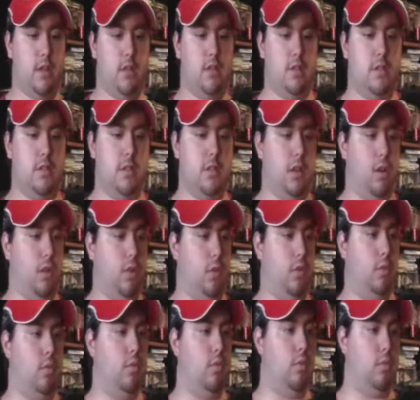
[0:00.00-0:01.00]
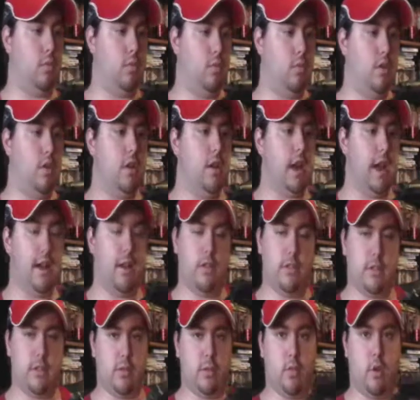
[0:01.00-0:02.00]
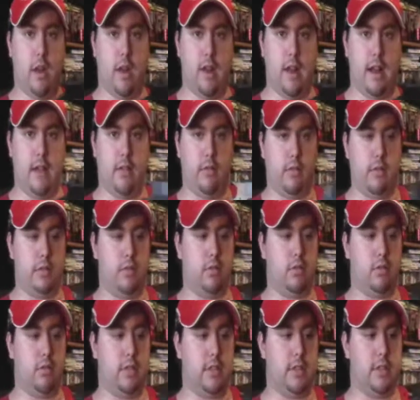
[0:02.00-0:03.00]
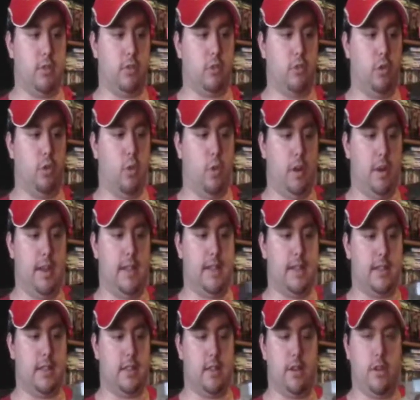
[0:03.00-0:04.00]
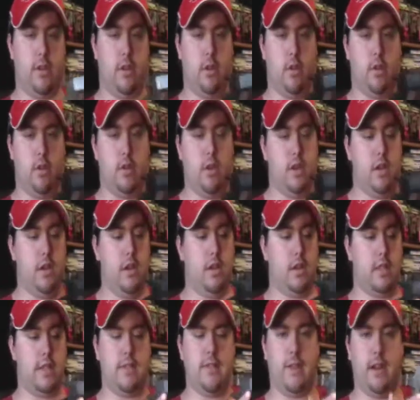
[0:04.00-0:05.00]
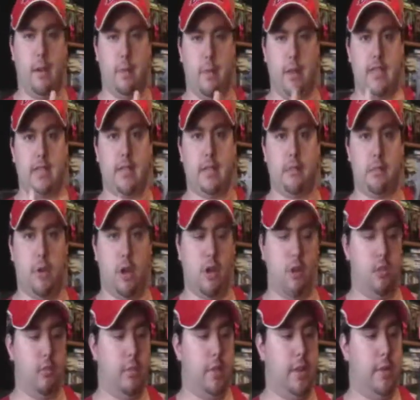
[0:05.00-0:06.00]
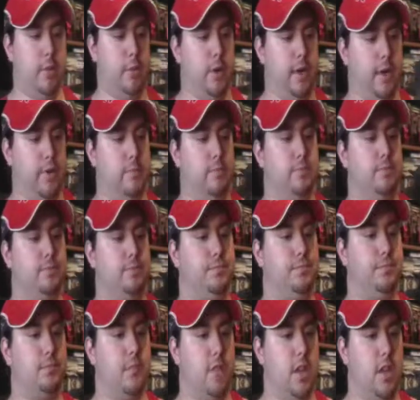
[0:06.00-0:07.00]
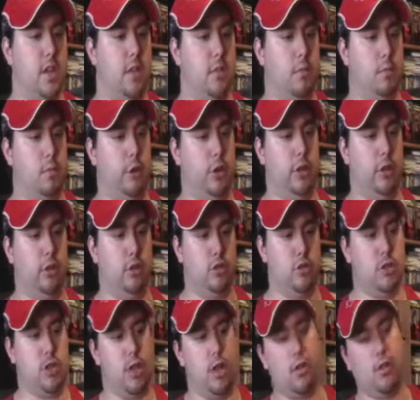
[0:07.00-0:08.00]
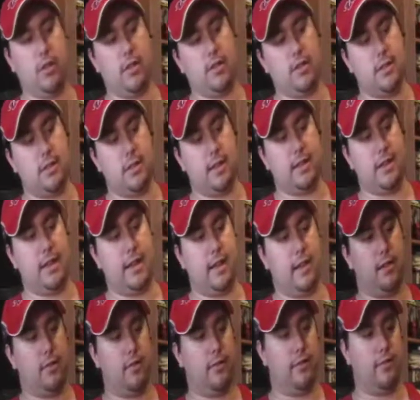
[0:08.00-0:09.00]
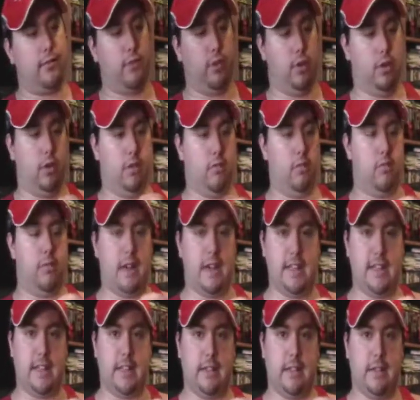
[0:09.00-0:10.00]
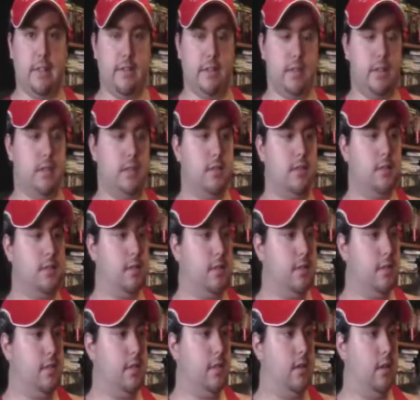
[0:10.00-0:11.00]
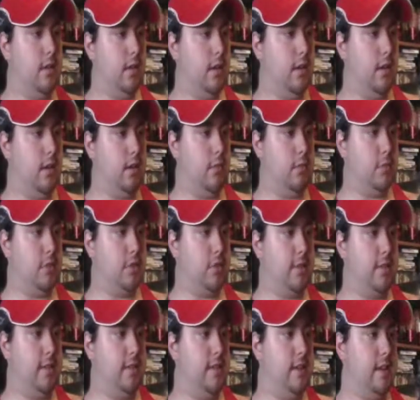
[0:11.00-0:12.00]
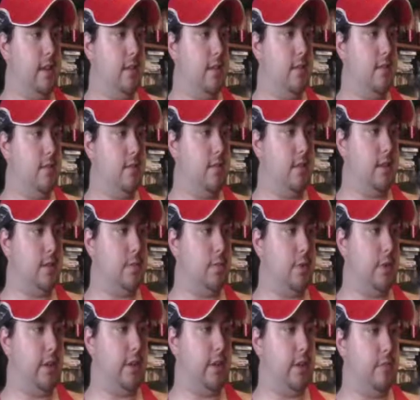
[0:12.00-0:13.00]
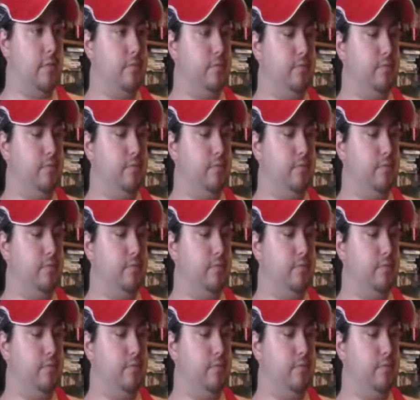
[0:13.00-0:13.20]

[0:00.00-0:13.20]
So I know this will run. I know this will do what it needs to do, and it's a very basic model, by the way. Pretty loose tolerances, I think, for 1911s. So they does pretty good.